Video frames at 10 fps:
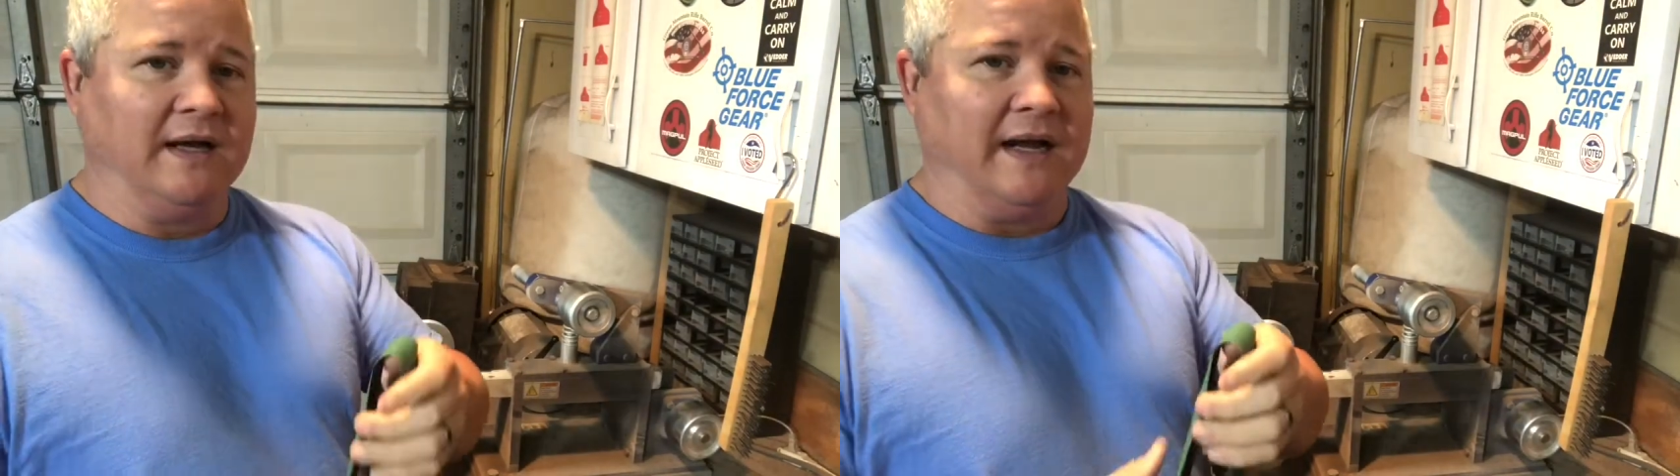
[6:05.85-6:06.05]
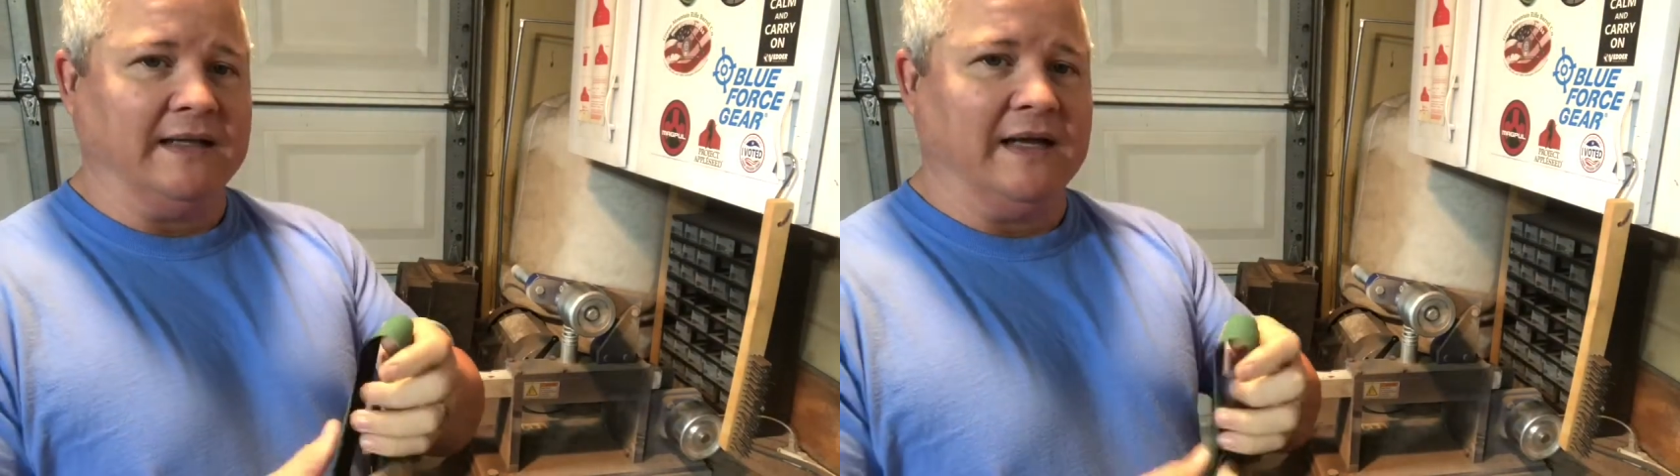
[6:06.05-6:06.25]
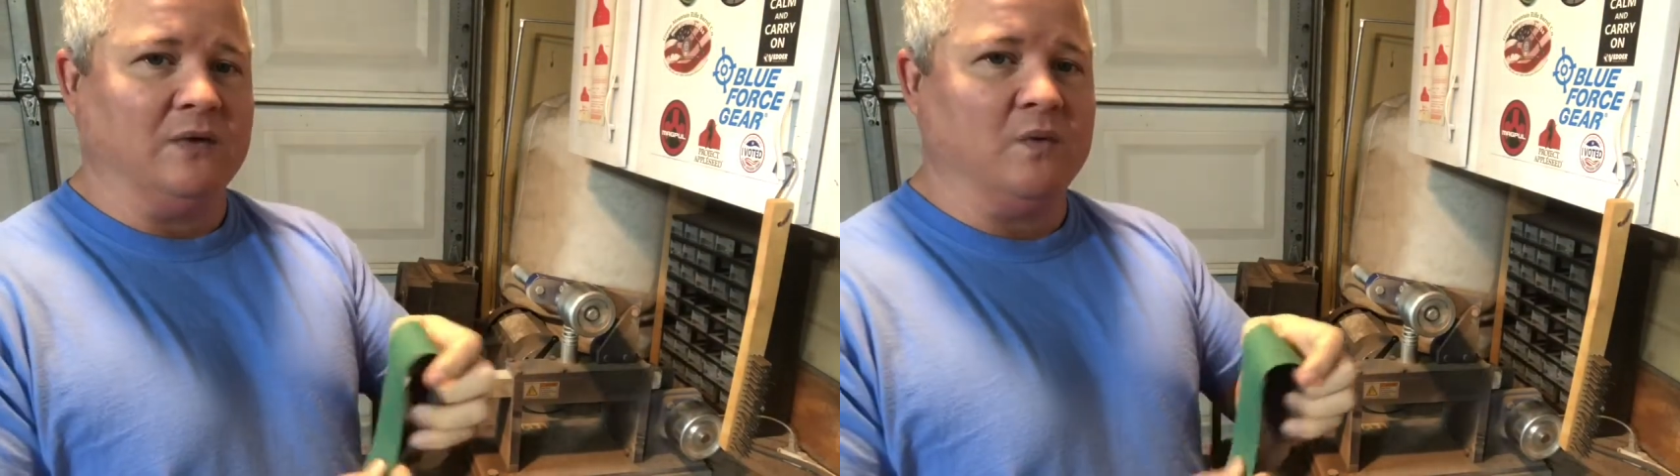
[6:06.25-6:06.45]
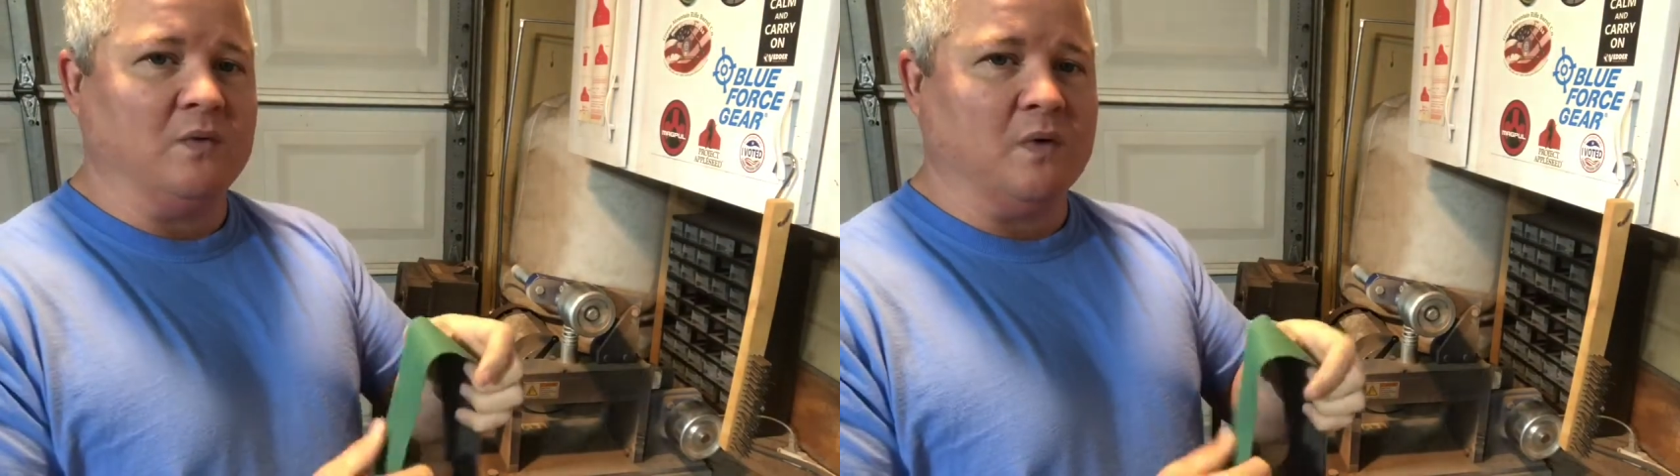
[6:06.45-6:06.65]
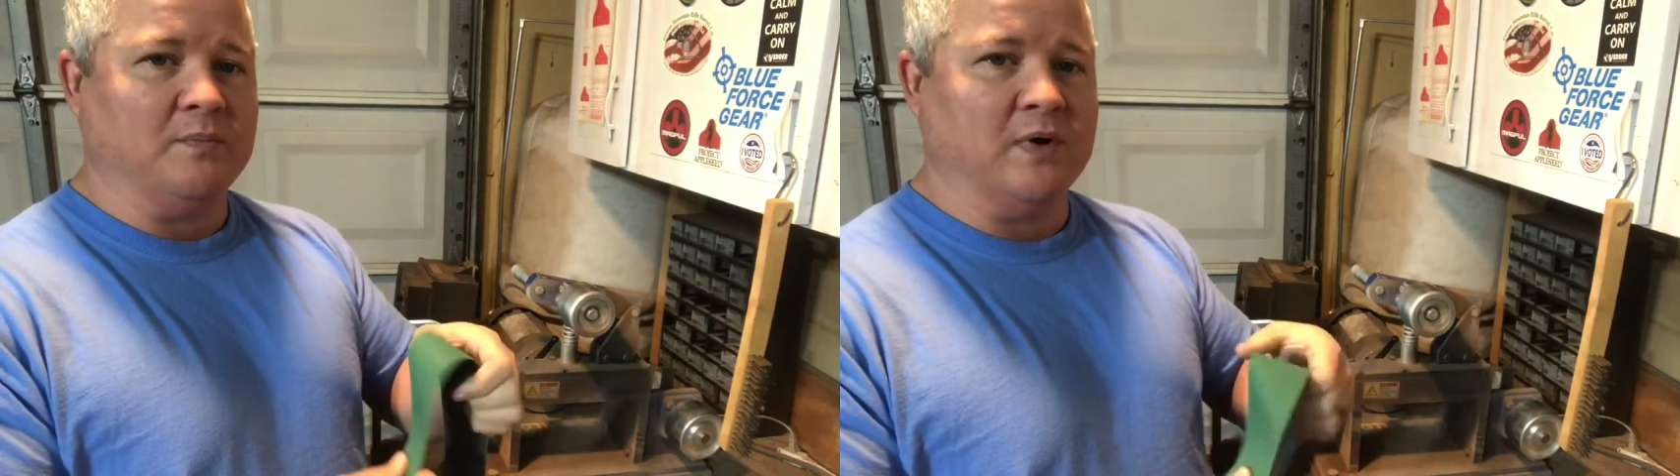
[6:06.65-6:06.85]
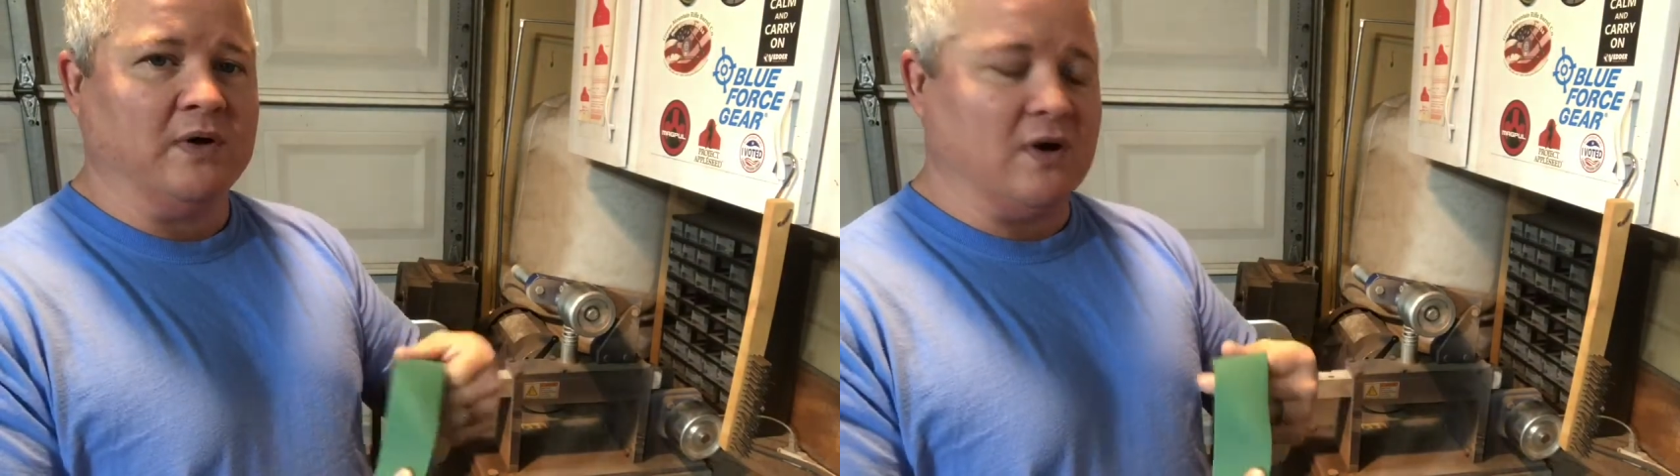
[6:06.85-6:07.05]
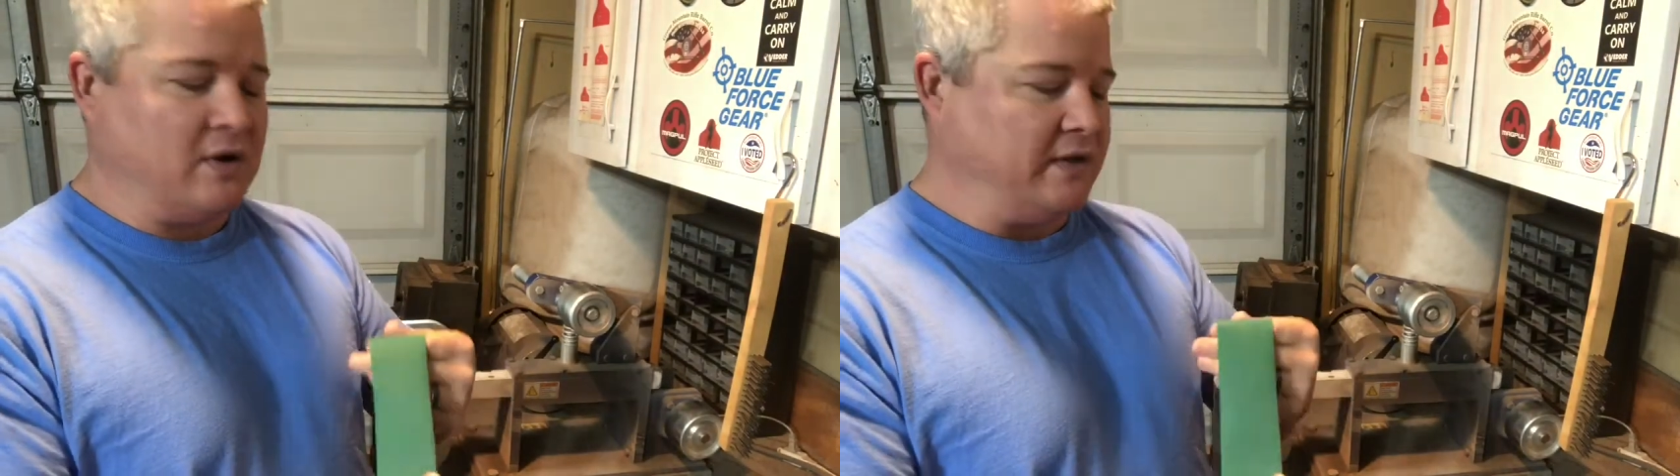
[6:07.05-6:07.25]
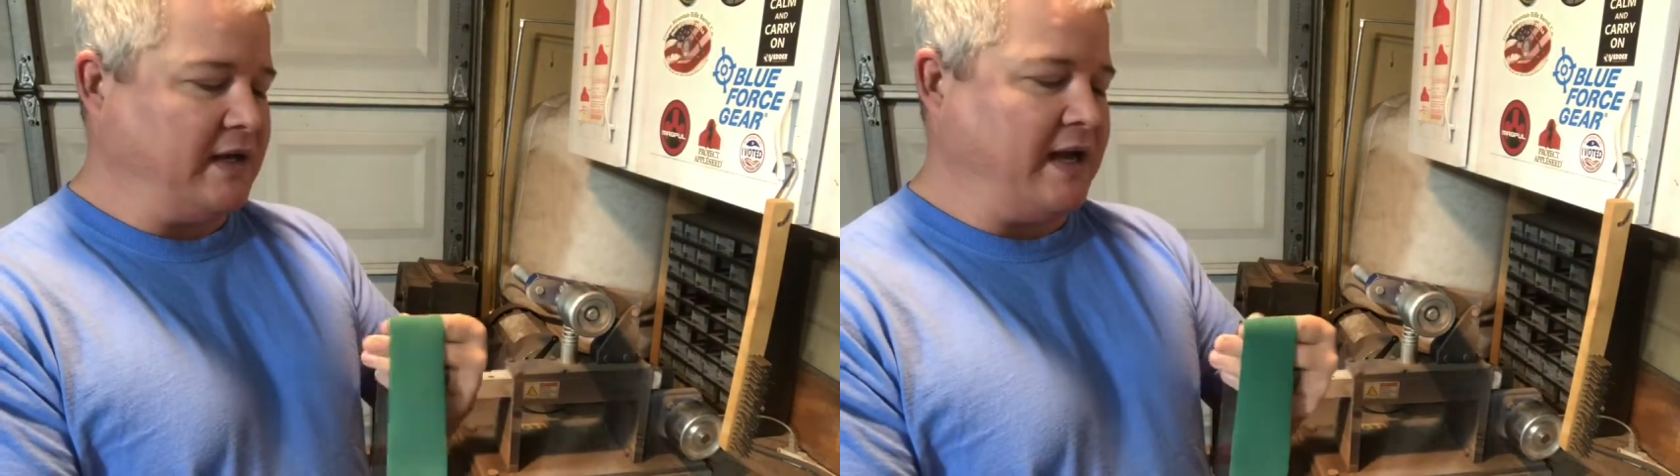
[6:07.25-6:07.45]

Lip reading: and then we will put on